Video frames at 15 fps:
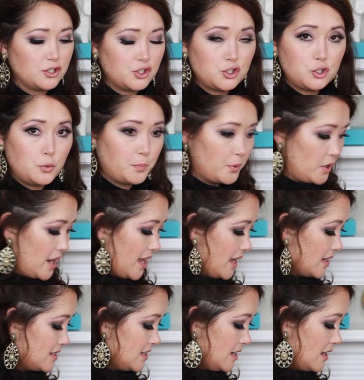Super
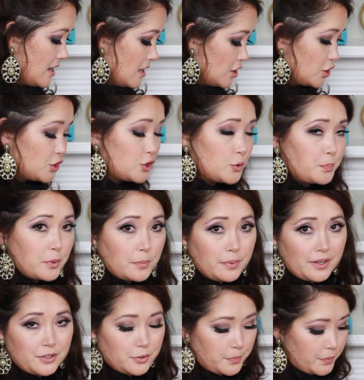handy, super
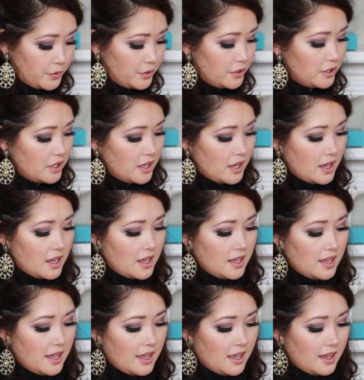blendable,
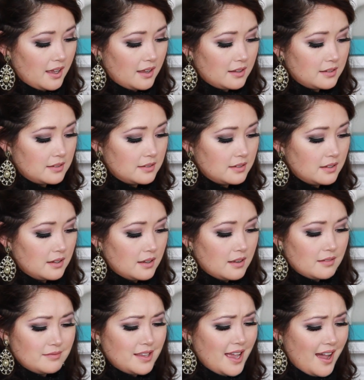and
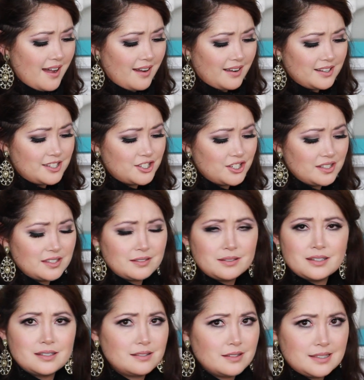yeah, it's just
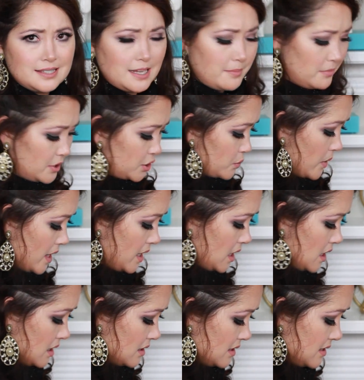seamless
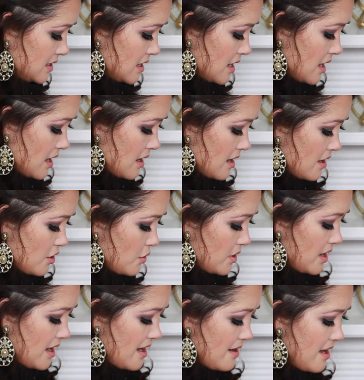radiance.
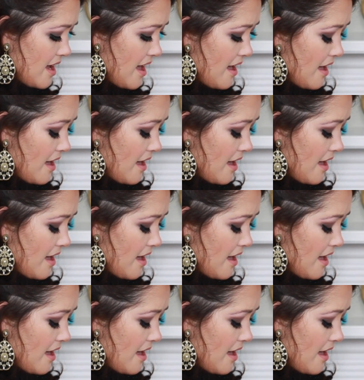Okay,